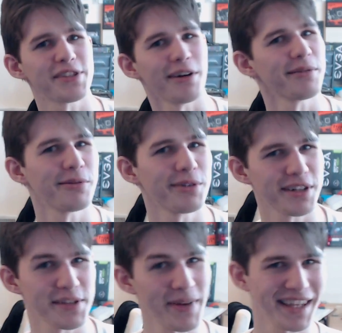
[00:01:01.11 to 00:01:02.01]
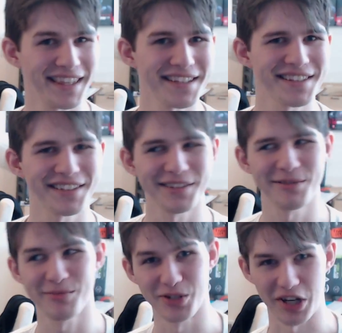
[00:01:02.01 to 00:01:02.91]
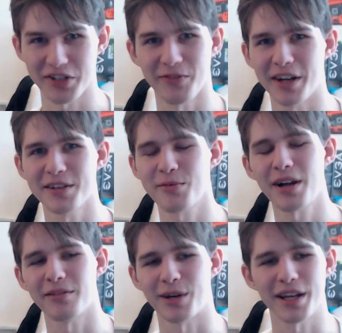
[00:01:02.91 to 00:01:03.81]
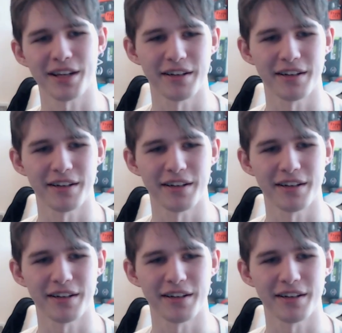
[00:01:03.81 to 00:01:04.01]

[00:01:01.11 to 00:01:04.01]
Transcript: So you would expect this to do just fine as well, right?